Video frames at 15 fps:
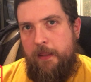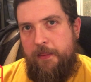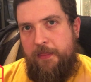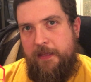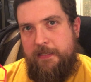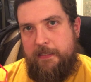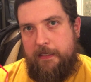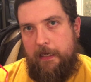
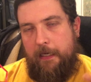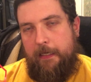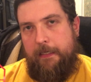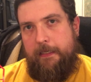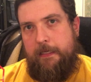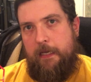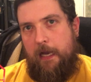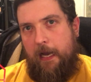This
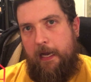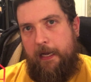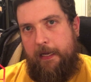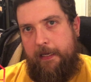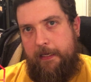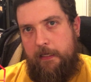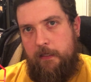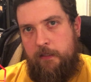guy
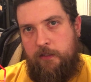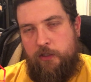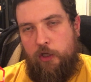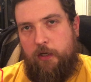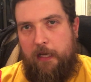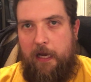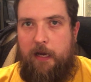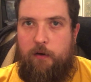I
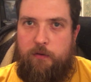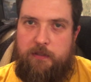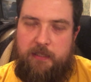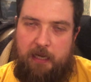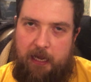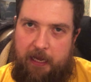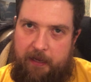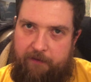took
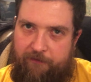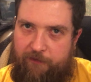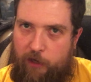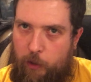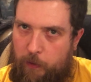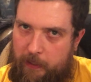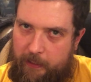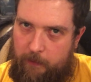out, I
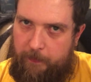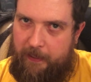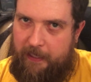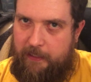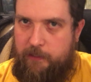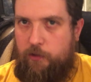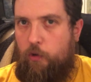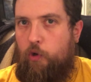flew a little bit
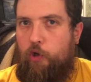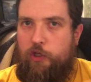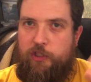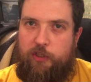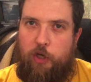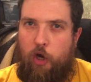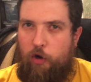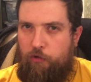
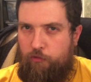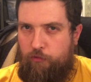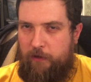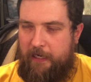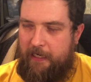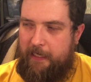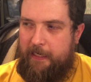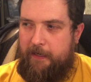indoors, got
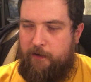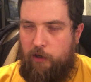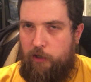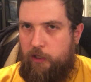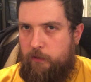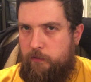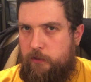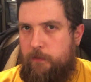
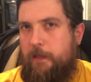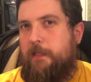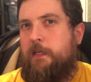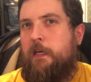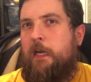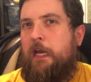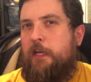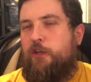used to
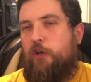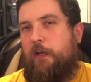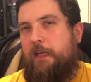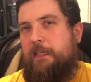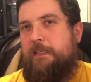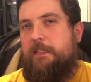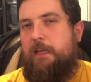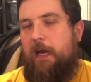
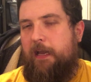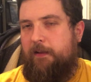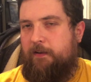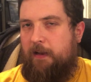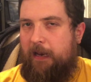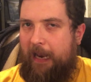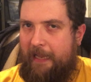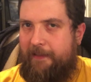it. I
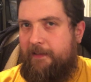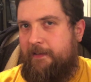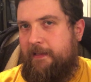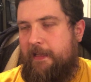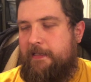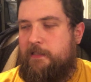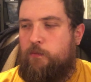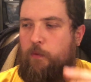landed
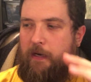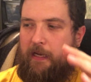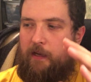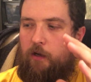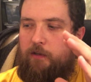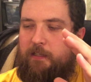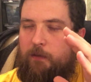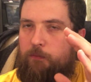this when it
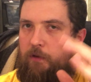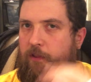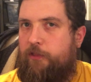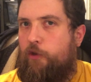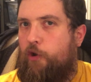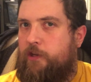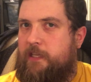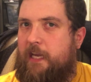got down to
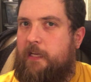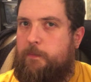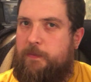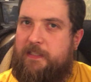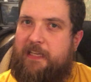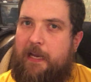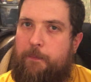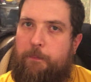
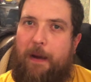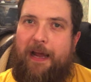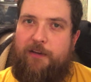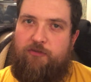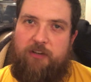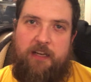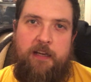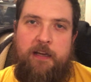38%
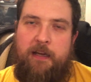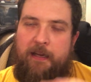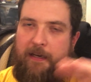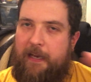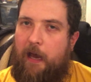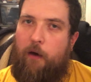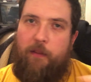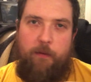battery.
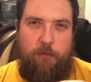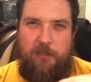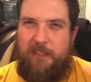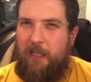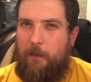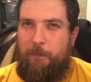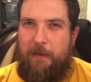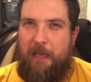Now there was
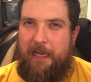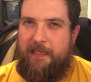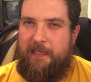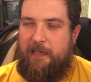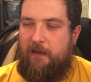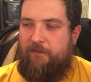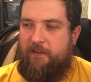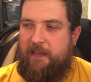still plenty
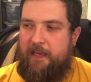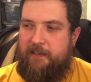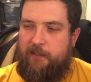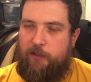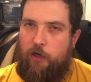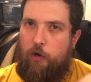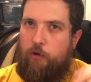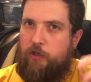enough in there
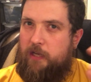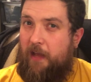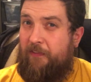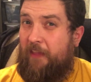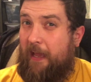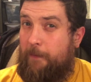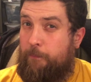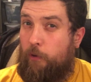to go.
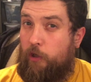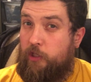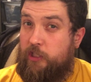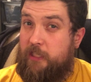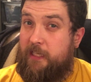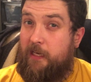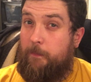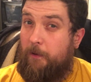At that point
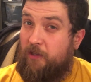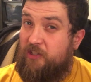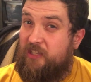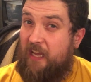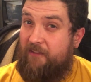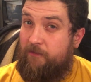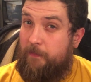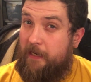she'd done about
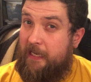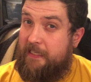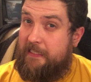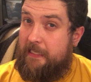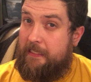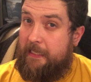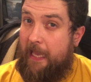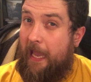7
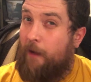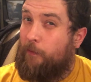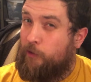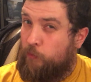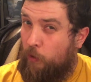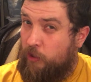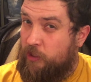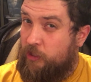minutes in the air,
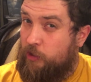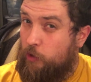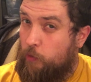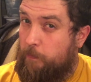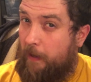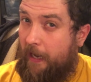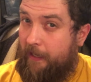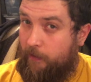which wasn't
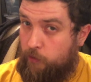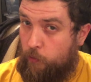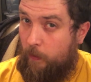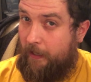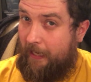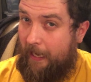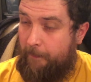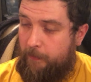too bad. I was
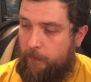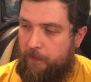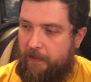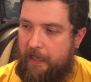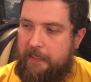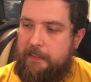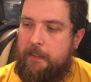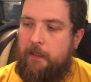quite happy with
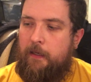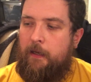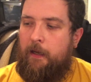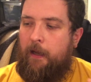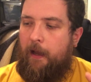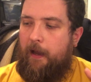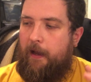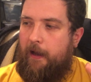that.
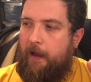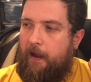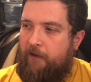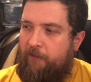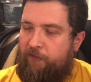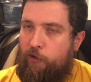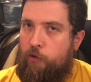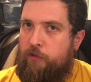
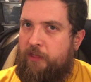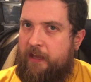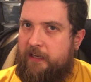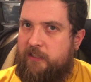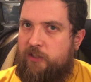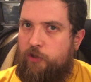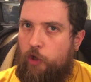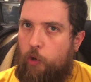A few
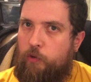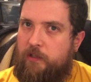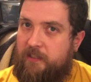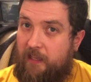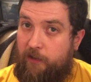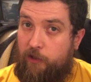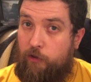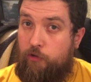things to note:
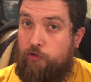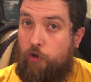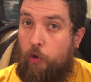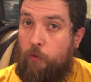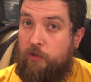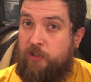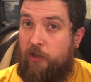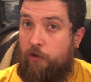that the
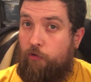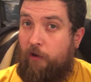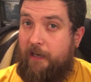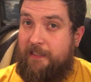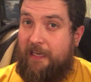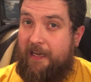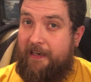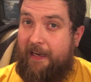controls on the
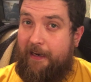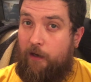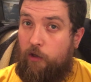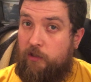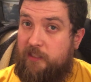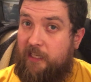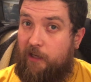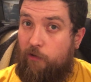right hand
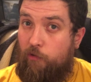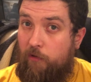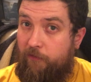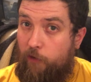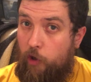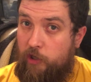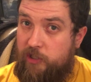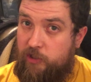analog stick are
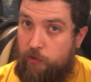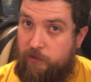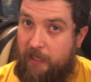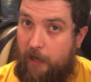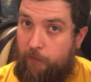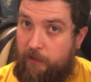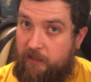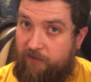reversed. So
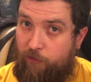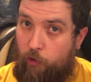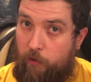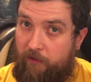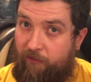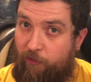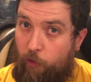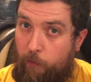down is
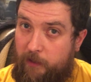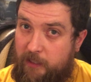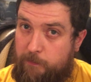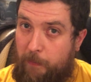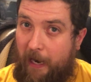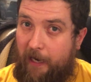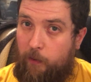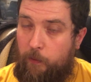forward, forward is
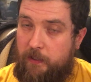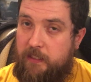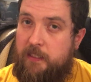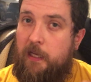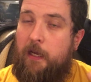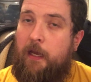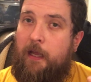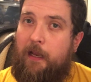backwards,
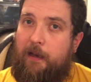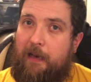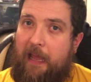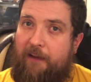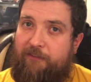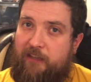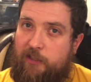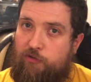
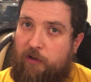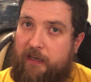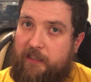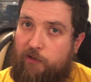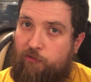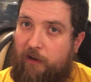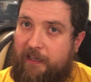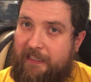left is right
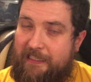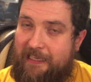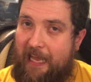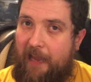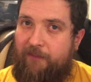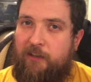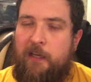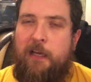and right is
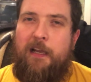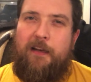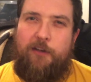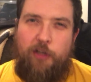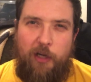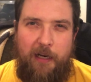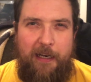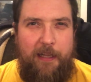left. It
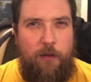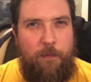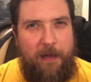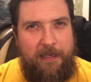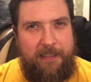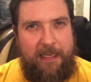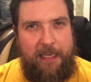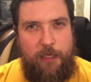took a little
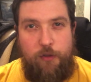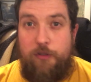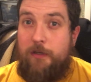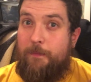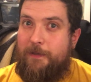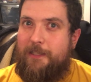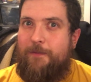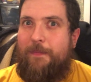while to get used to
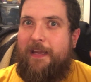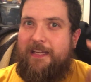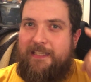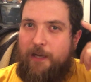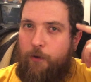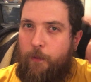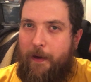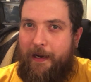it, but it's
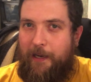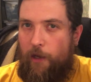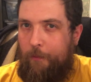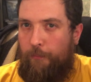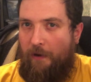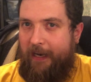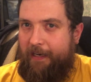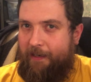amazing how quickly your
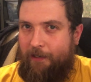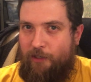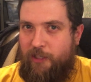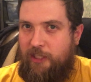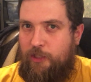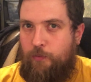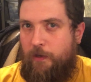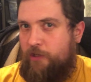brain can
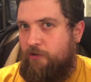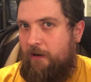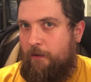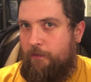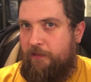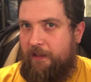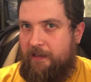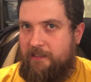just switch
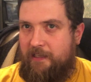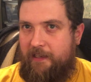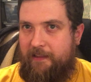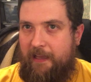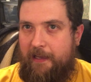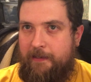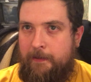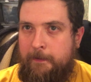around things like
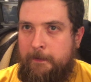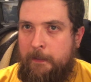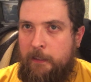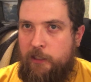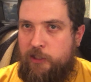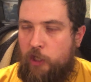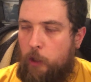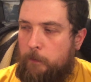that.
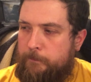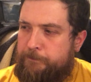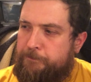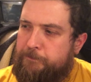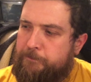So